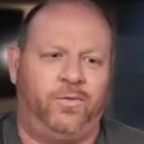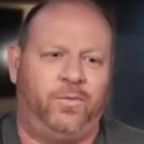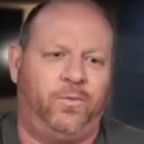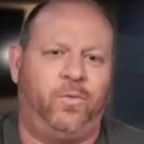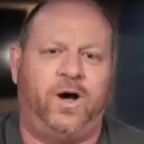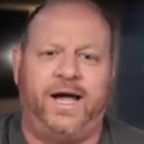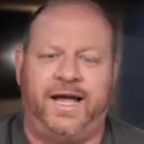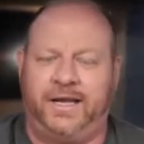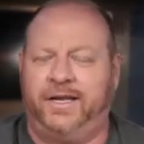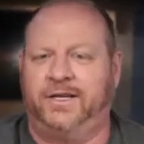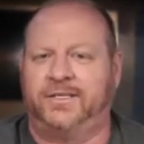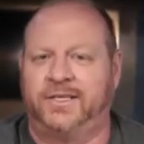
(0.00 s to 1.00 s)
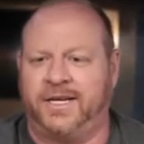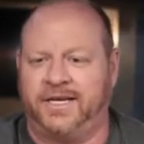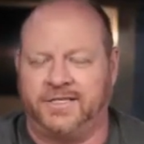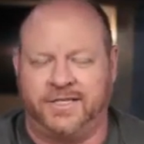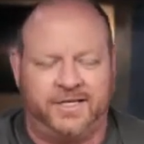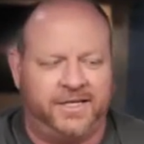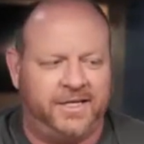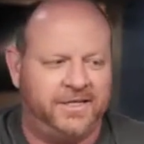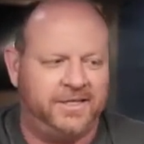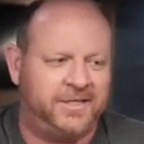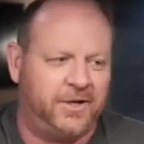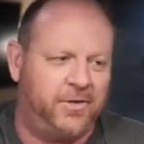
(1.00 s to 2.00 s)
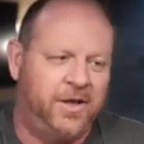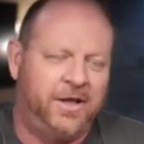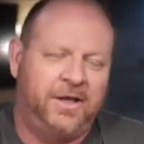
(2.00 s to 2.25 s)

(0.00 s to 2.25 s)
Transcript: why it does the things that it does. So